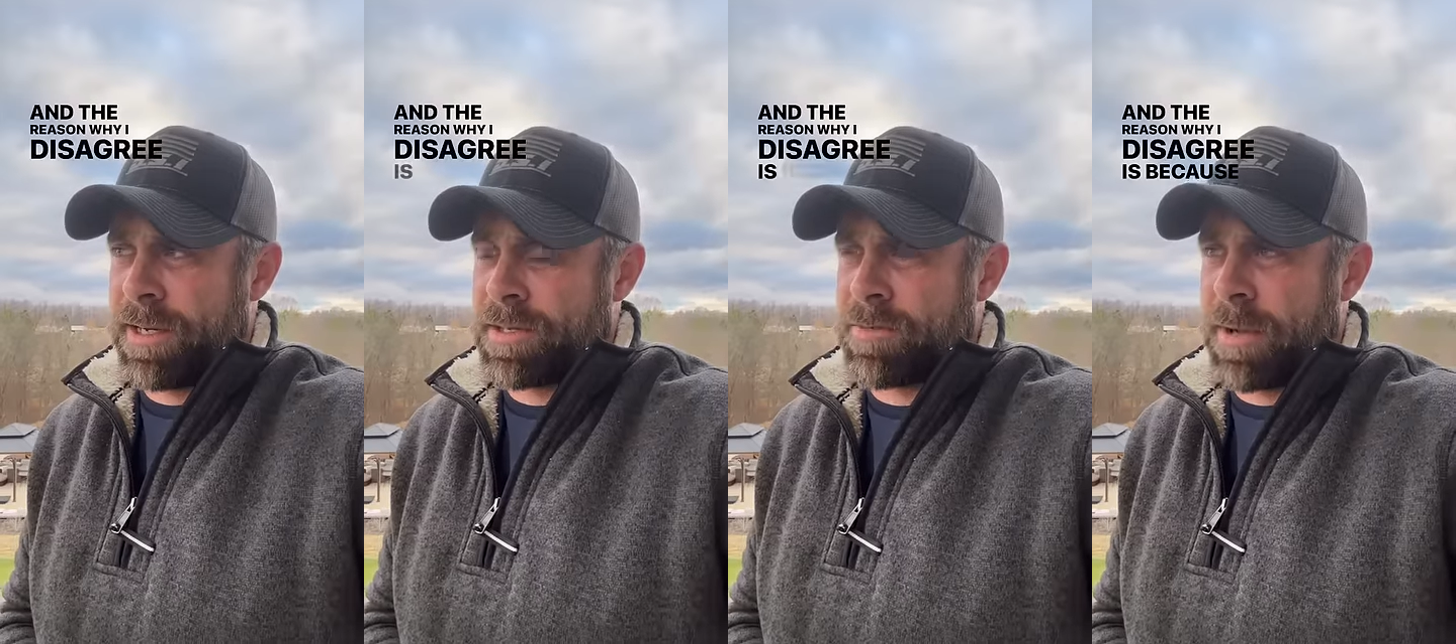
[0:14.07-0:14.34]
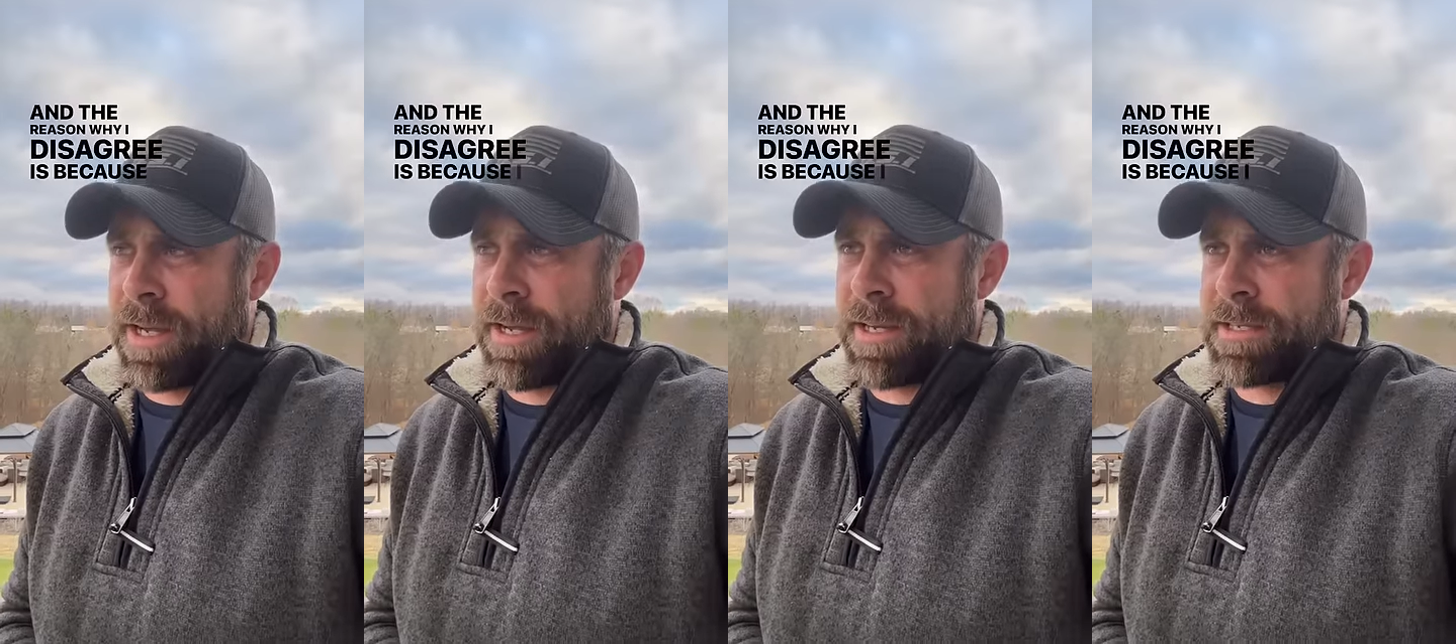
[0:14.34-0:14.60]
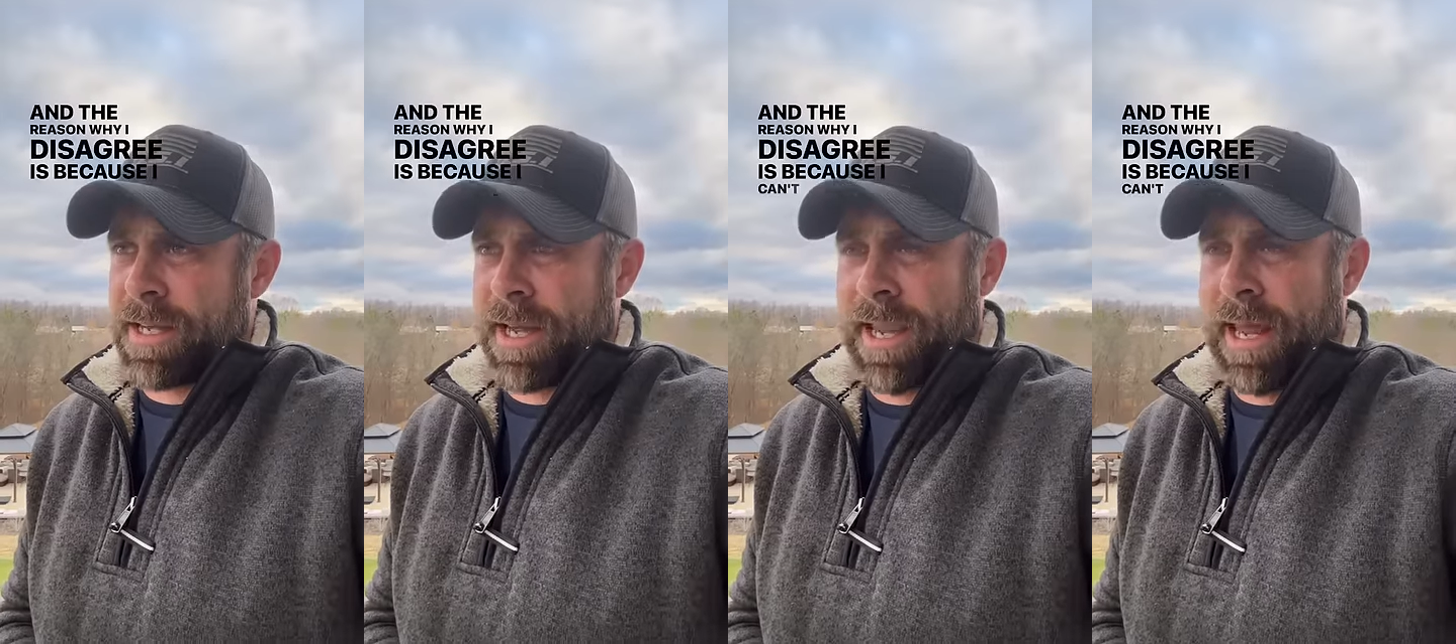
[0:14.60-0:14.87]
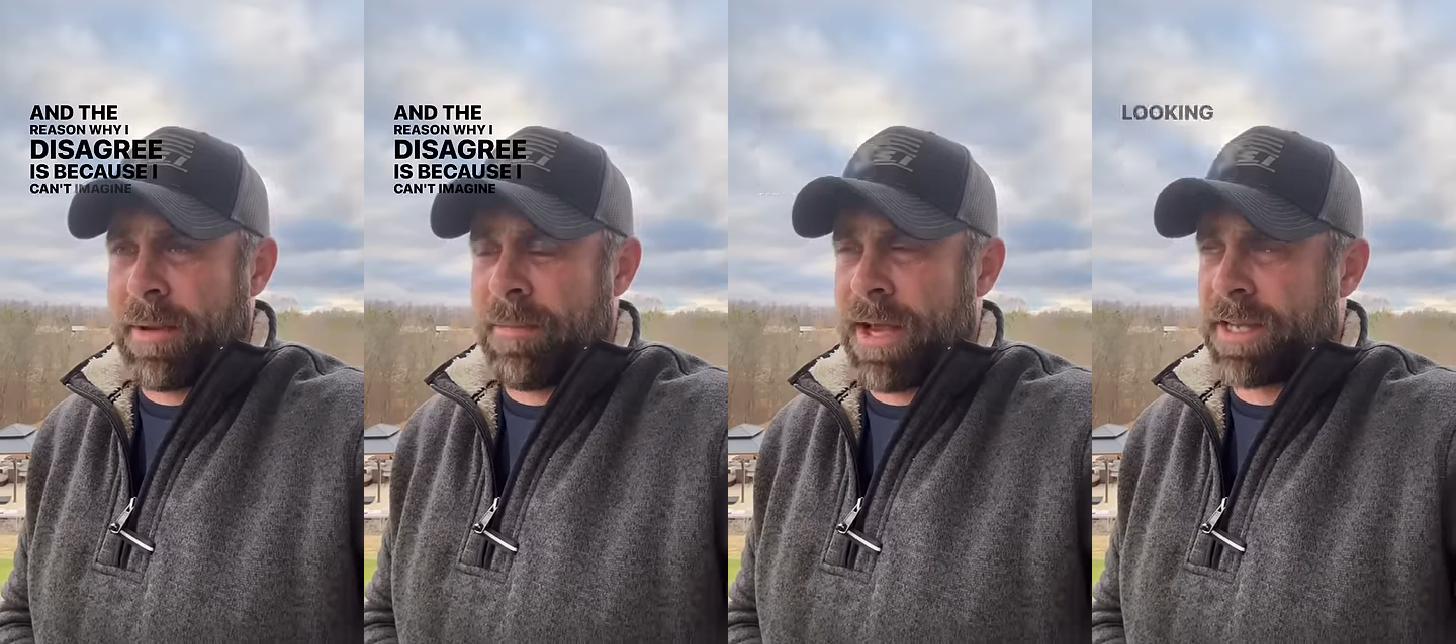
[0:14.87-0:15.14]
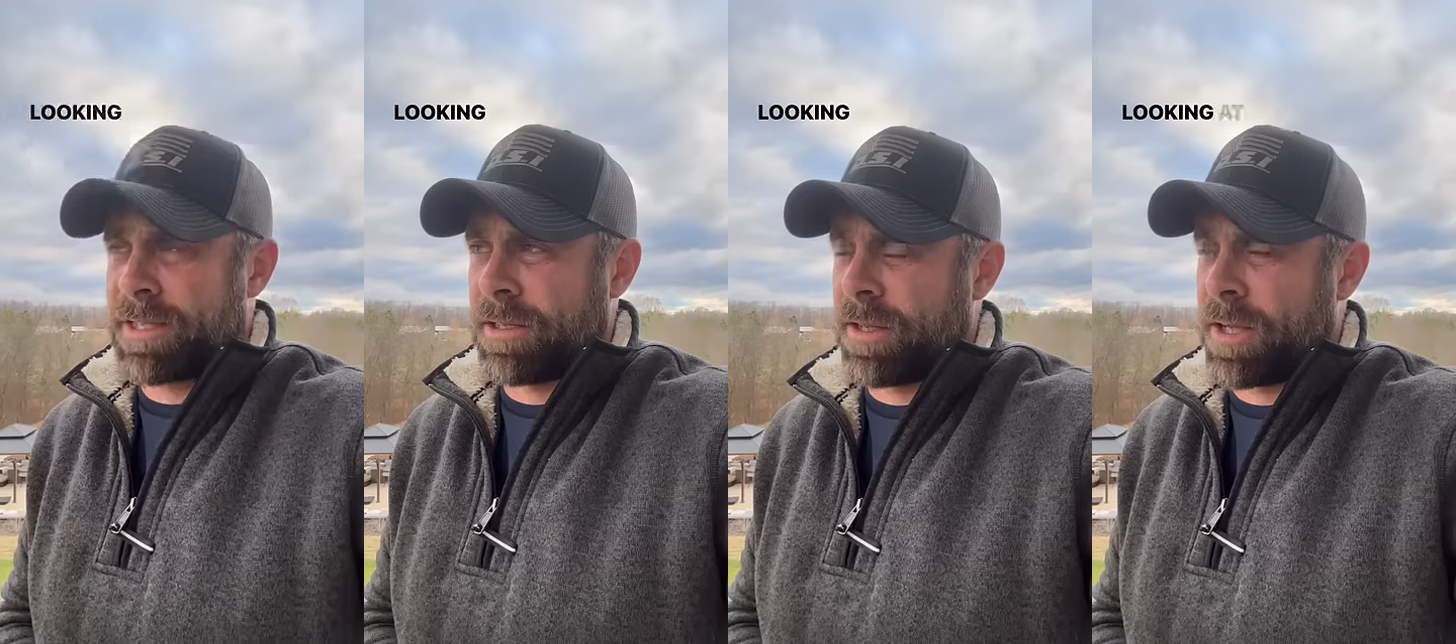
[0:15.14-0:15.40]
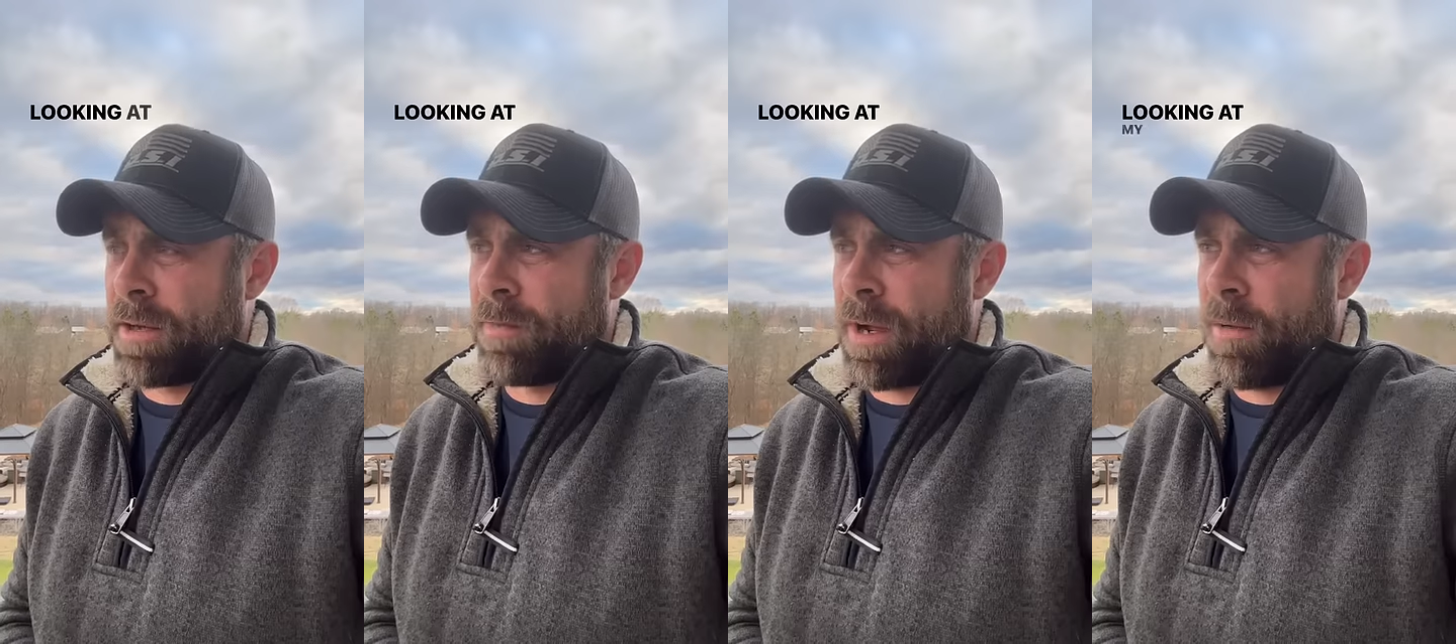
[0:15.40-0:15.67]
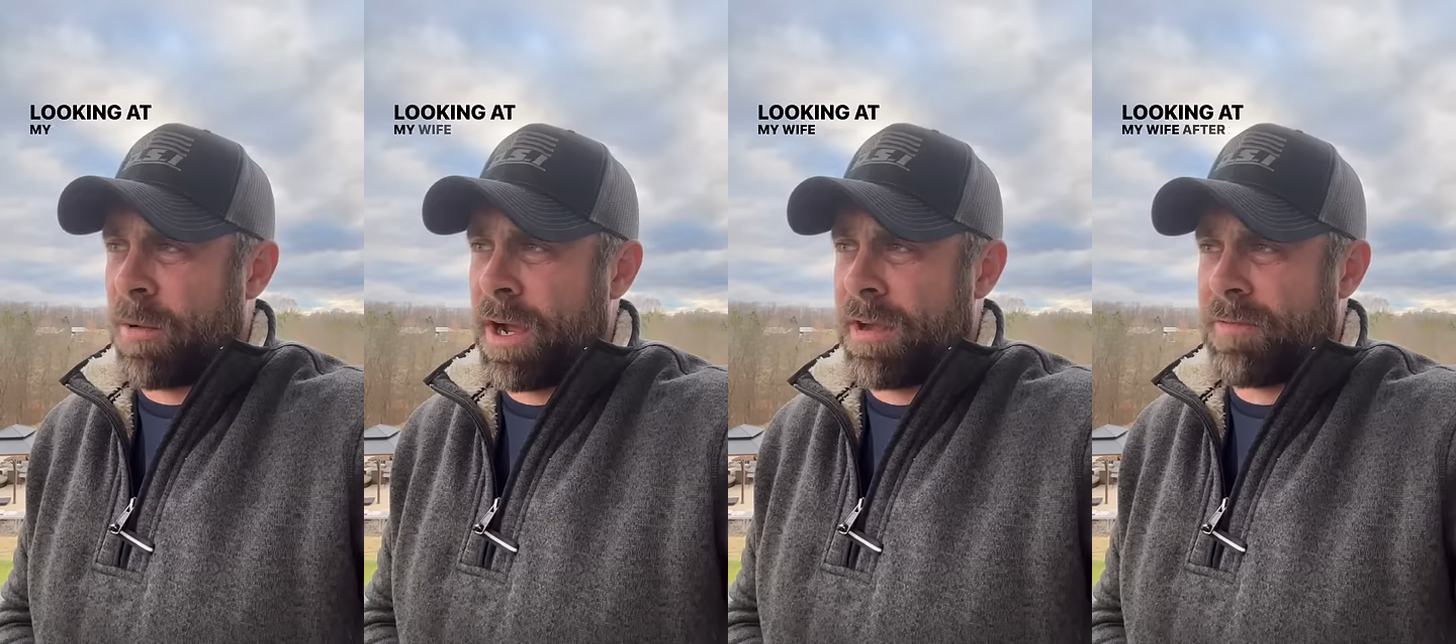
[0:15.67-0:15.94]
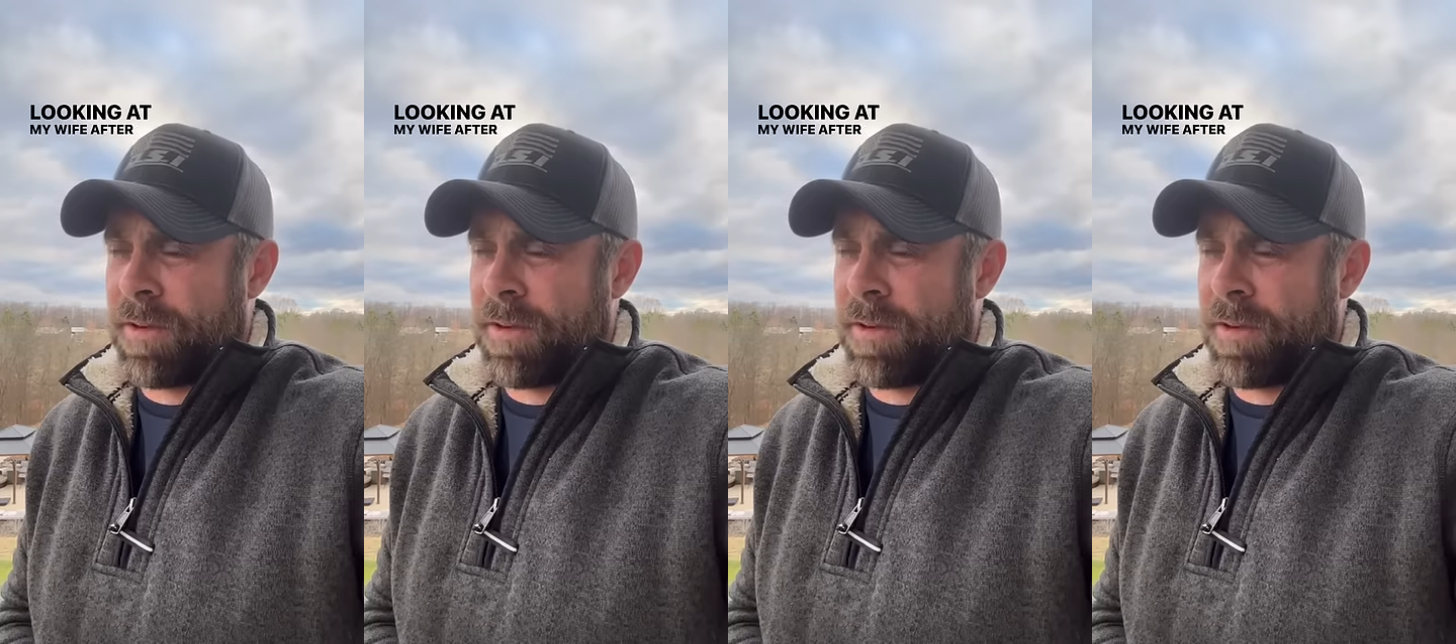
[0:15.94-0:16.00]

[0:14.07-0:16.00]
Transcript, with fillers: is because I can't imagine looking at my wife